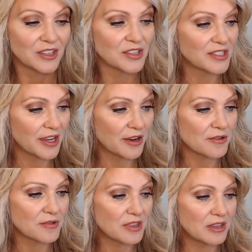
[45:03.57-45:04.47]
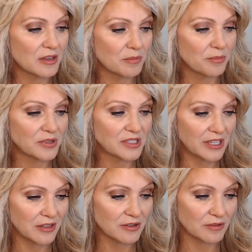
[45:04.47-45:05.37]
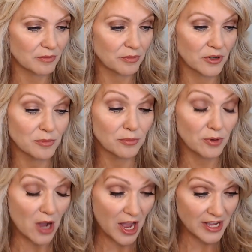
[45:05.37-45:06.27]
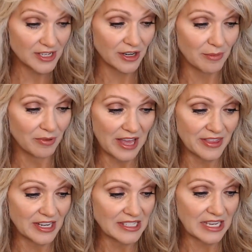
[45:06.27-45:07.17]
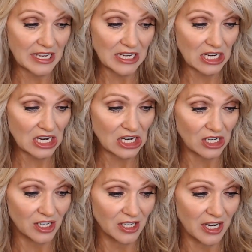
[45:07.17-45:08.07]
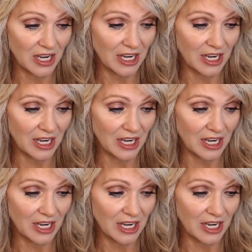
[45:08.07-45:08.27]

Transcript: So the particular proprietary blend that is in here,